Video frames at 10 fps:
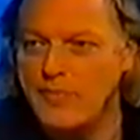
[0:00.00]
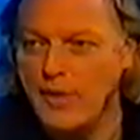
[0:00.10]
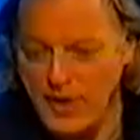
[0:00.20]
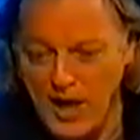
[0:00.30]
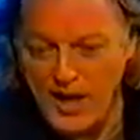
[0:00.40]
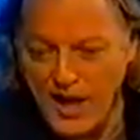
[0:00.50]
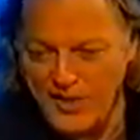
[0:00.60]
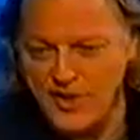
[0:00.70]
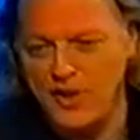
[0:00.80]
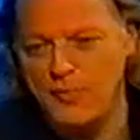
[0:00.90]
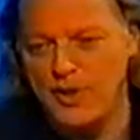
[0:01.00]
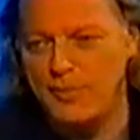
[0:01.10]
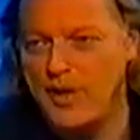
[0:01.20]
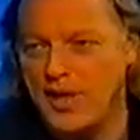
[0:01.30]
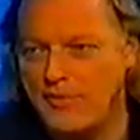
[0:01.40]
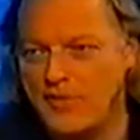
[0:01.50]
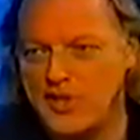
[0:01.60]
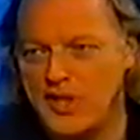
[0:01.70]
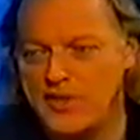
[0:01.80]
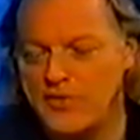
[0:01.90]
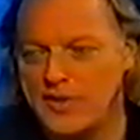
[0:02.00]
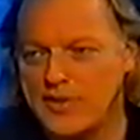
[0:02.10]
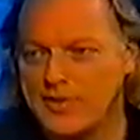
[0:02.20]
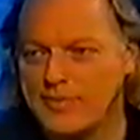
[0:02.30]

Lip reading: I mean, I like to know a bit about every stage of it.